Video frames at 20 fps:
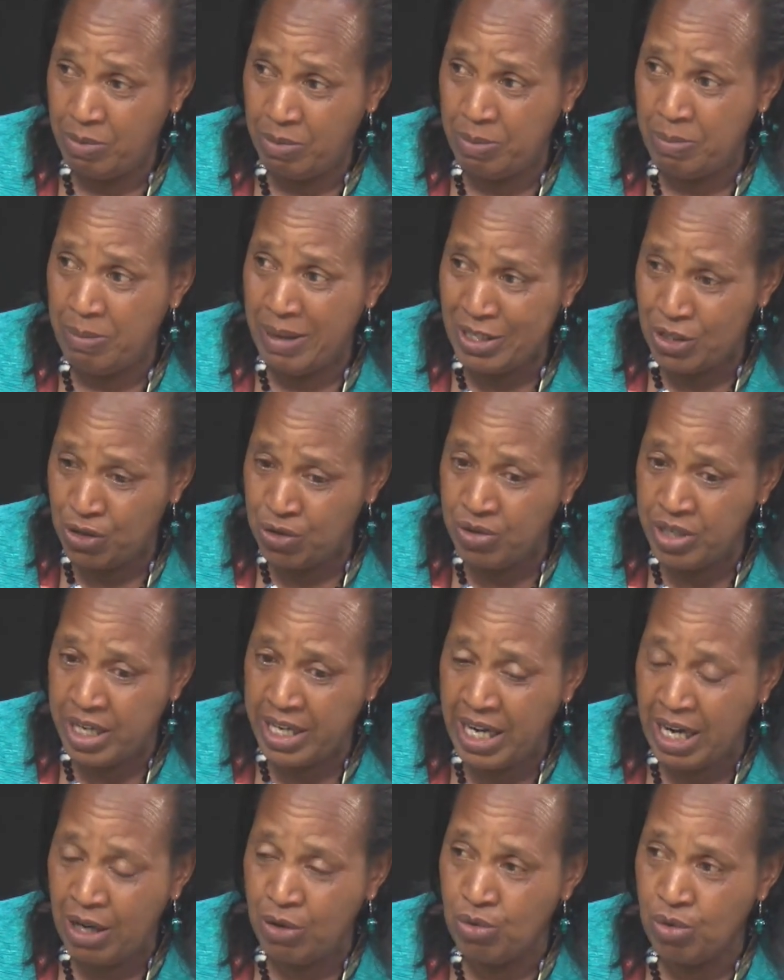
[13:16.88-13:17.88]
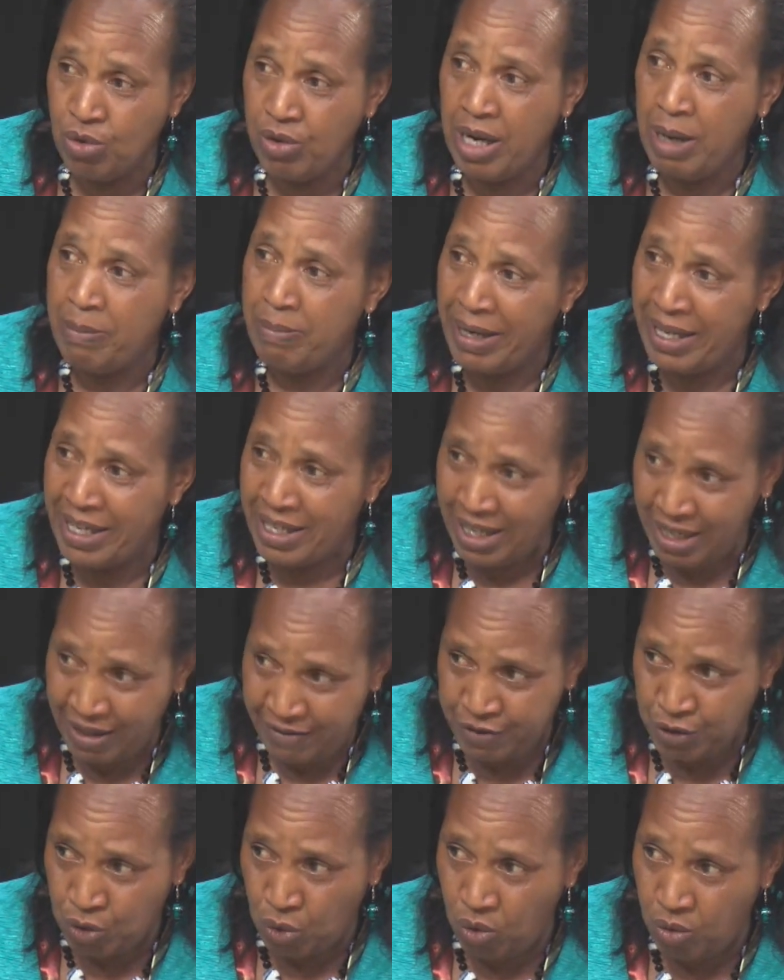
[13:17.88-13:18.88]
My children are grown up and
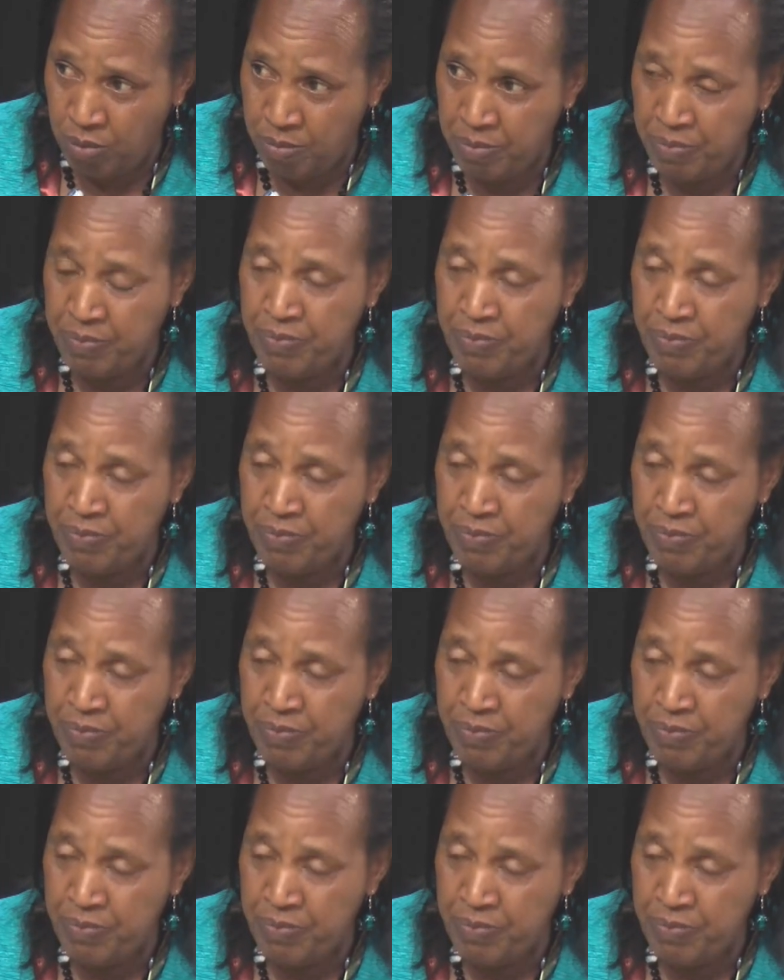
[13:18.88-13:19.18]
left home.